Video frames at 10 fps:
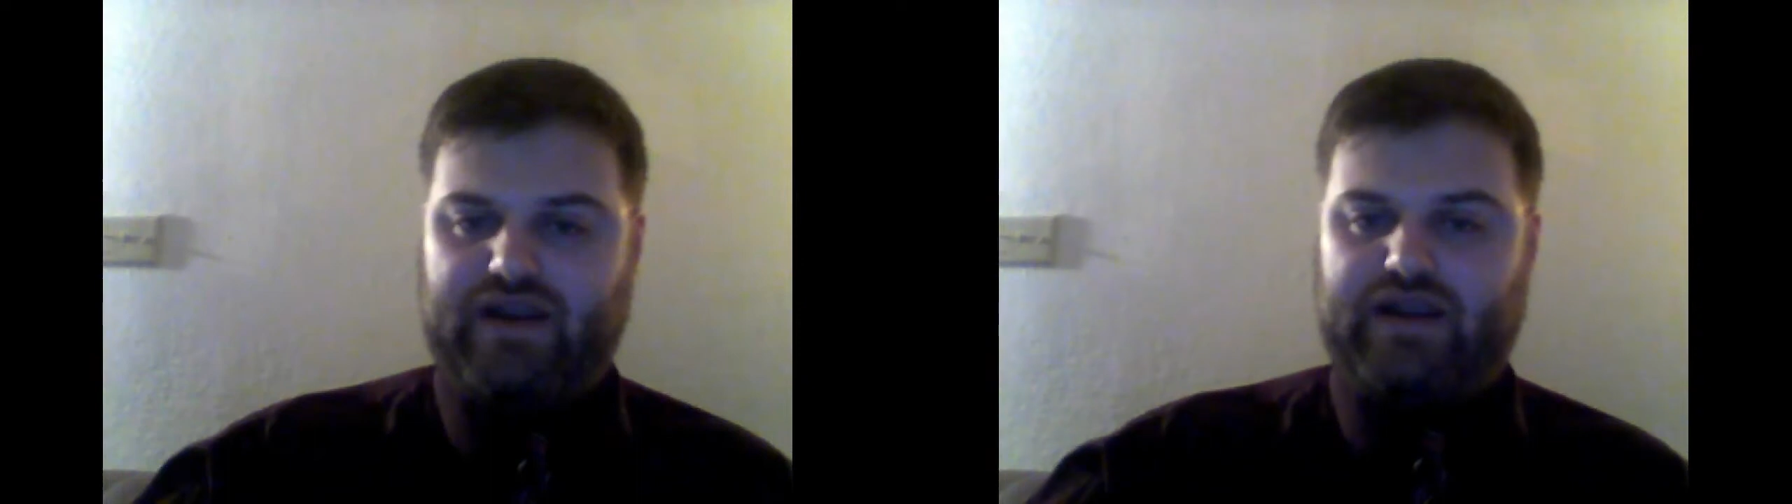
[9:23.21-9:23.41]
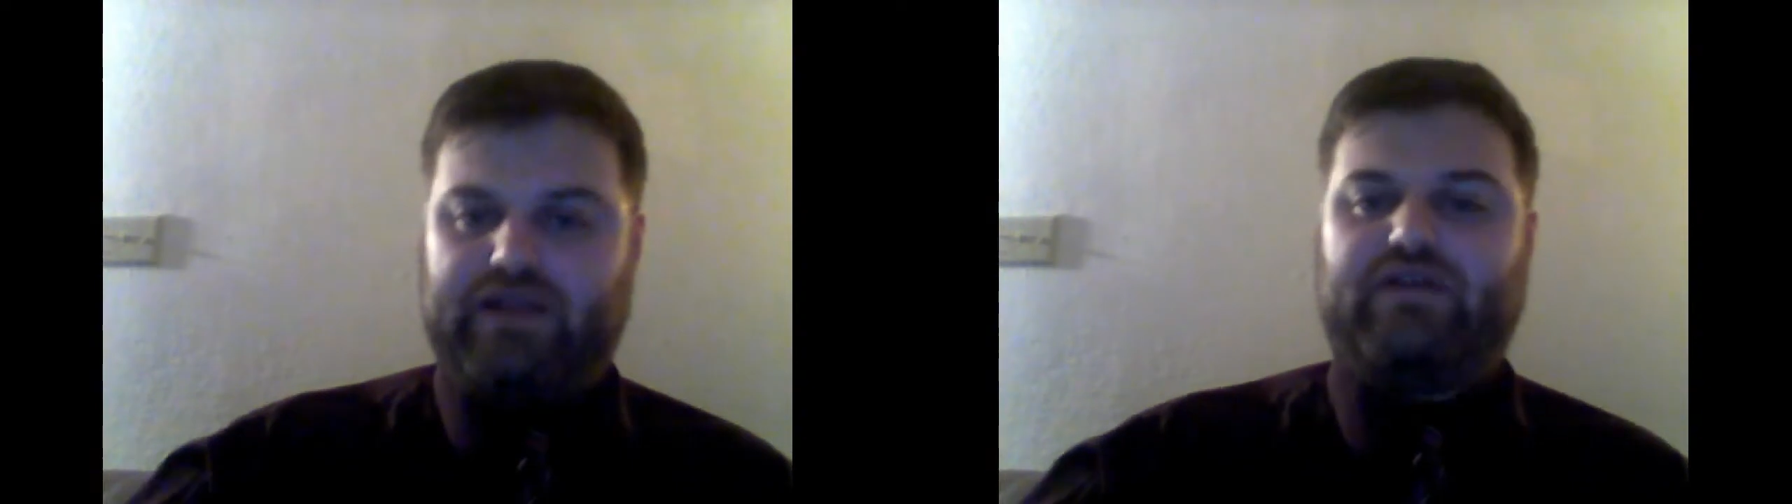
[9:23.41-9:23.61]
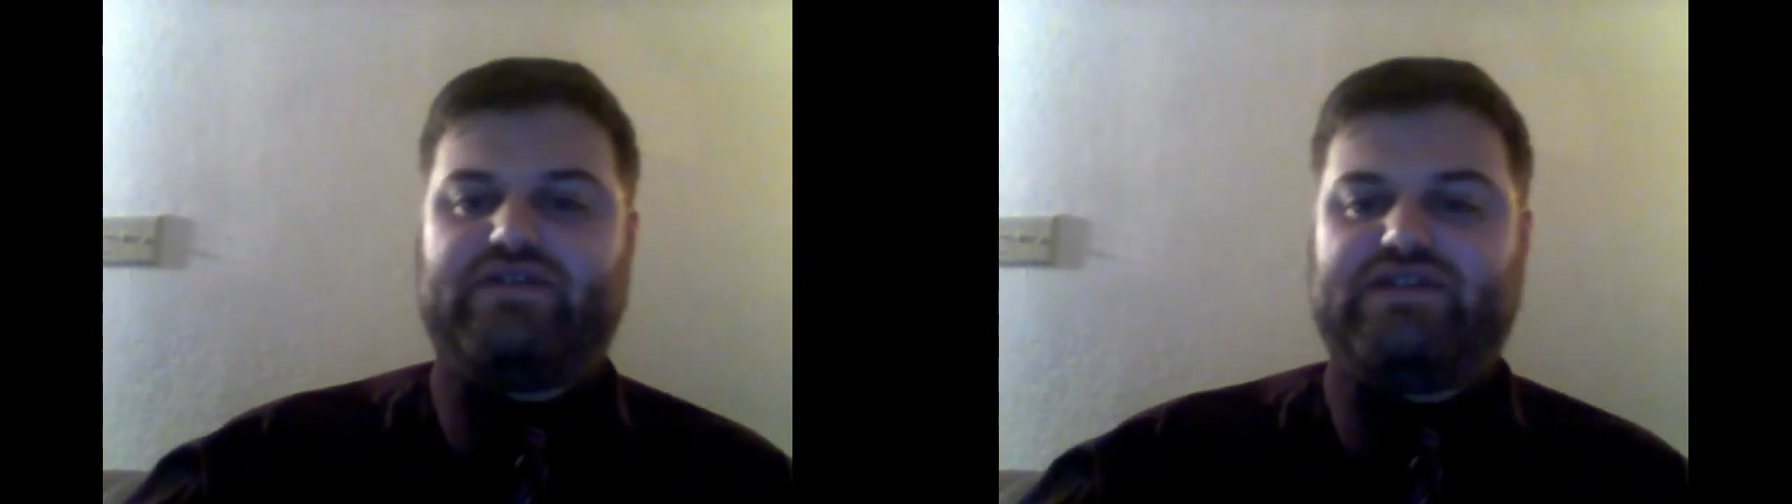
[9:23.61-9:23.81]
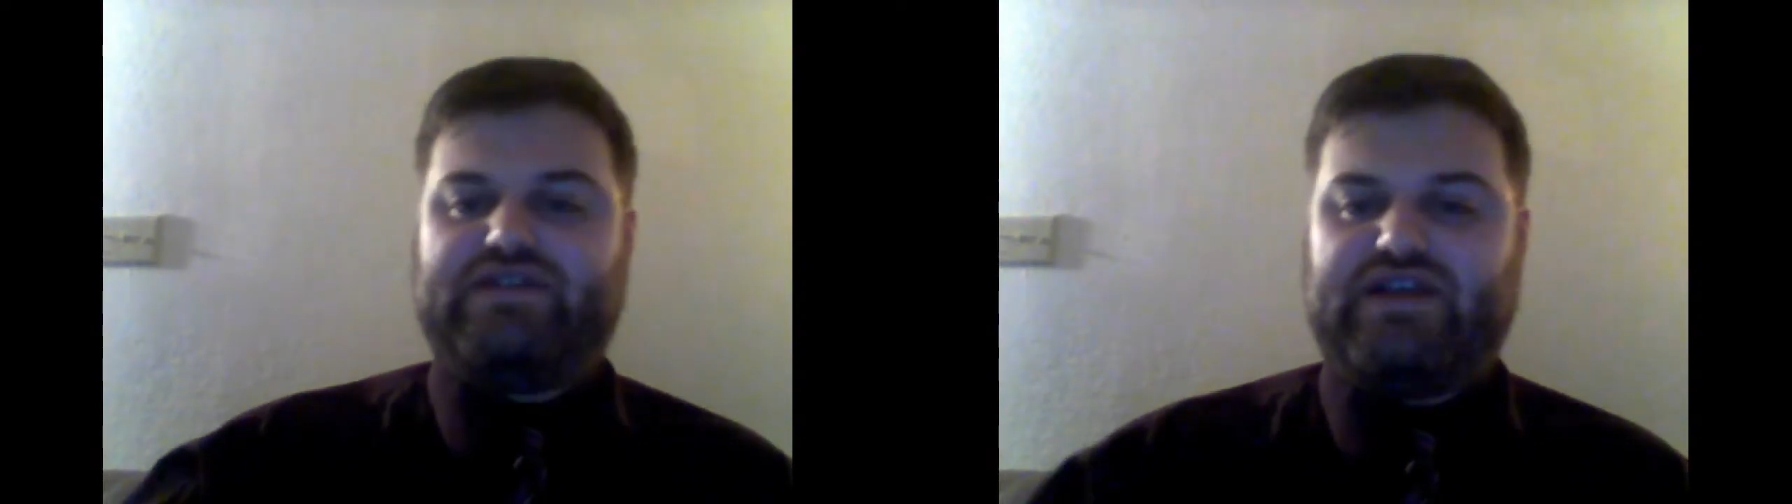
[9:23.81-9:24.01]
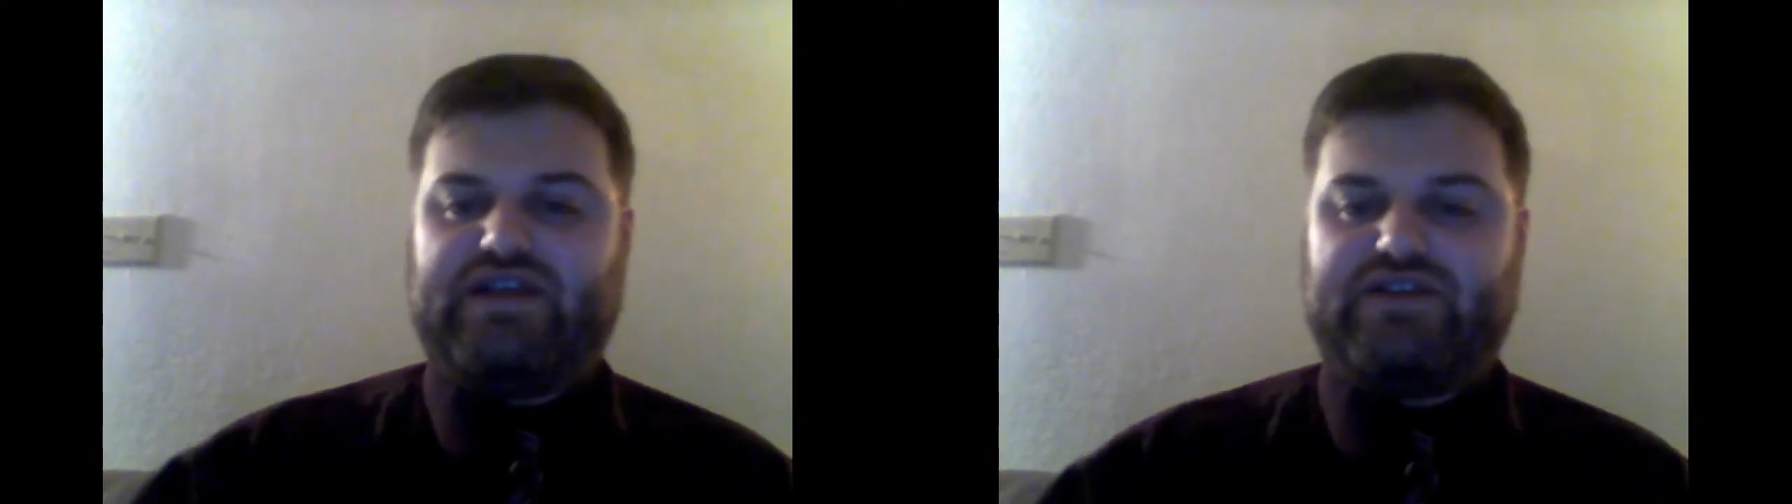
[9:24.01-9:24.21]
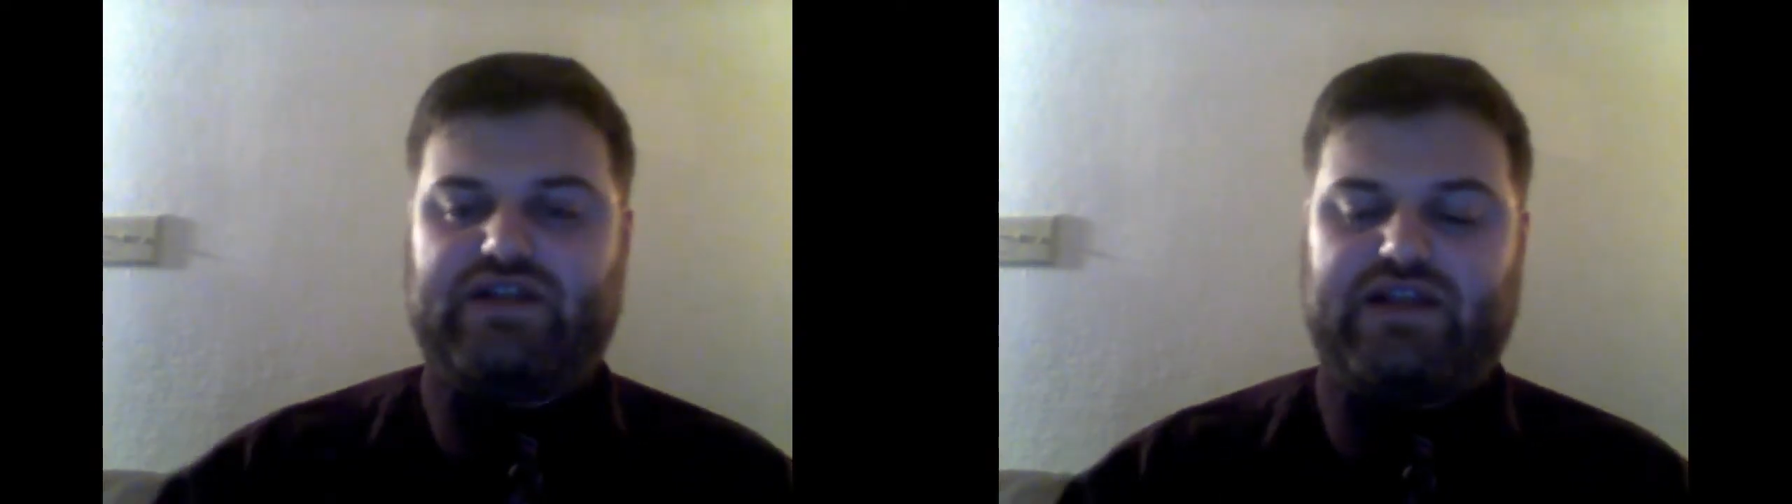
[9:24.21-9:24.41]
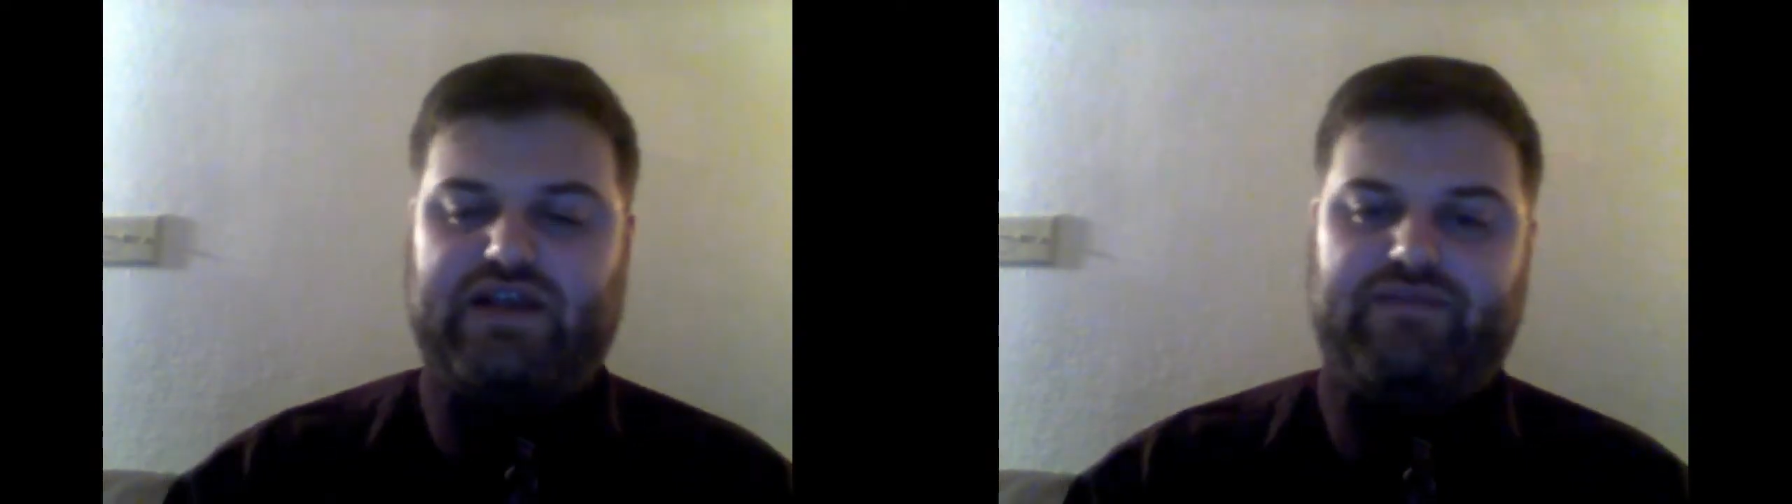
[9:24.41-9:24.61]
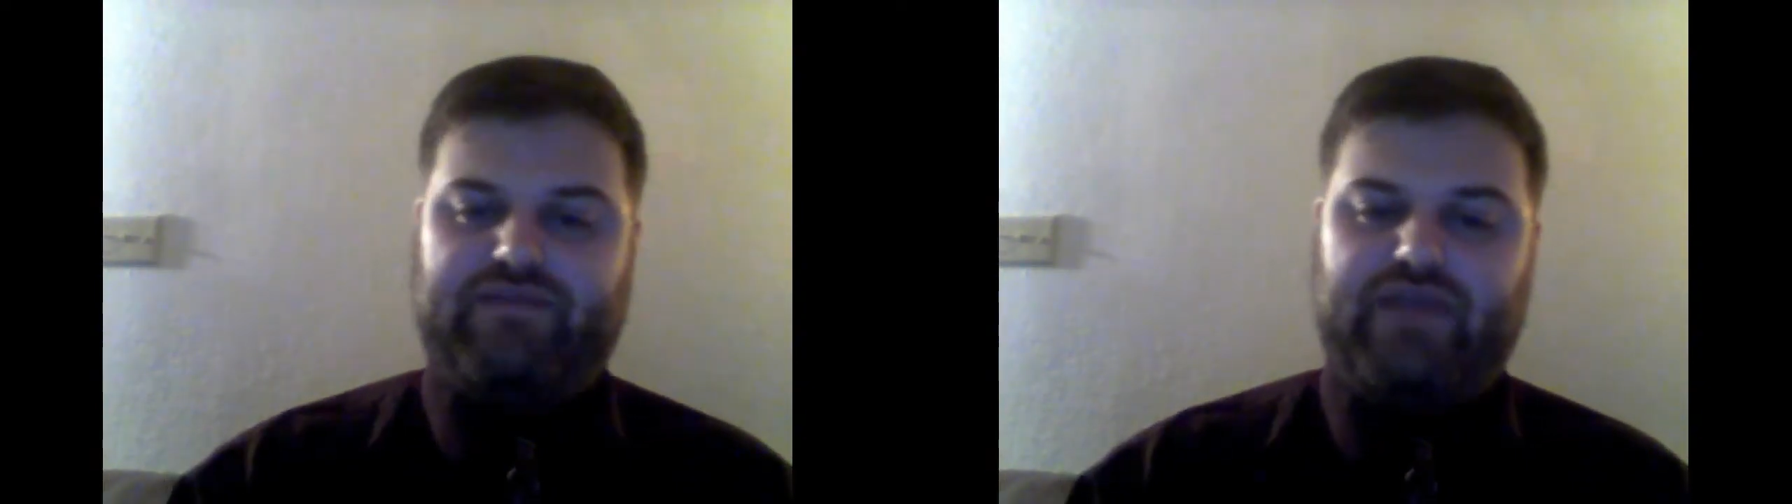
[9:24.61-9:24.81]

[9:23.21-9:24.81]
clear succession line,